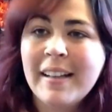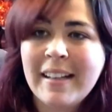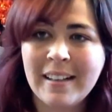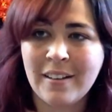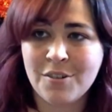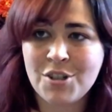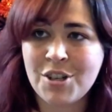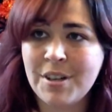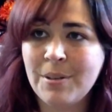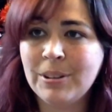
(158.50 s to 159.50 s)
in and I'll show
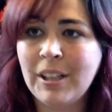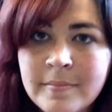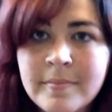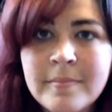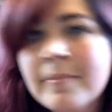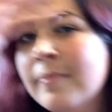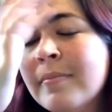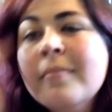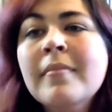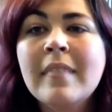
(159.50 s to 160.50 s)
you, hold on.
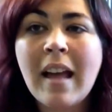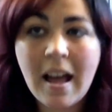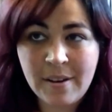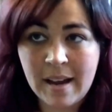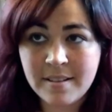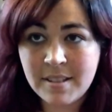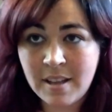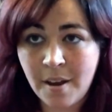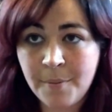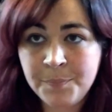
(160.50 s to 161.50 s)
Okay,
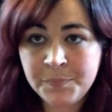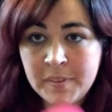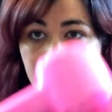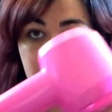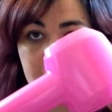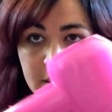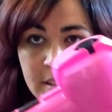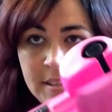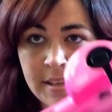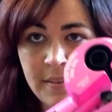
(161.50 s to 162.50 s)
so this
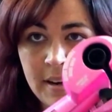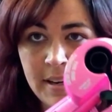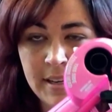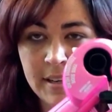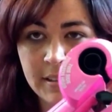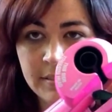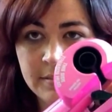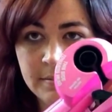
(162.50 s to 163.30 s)
is it right here.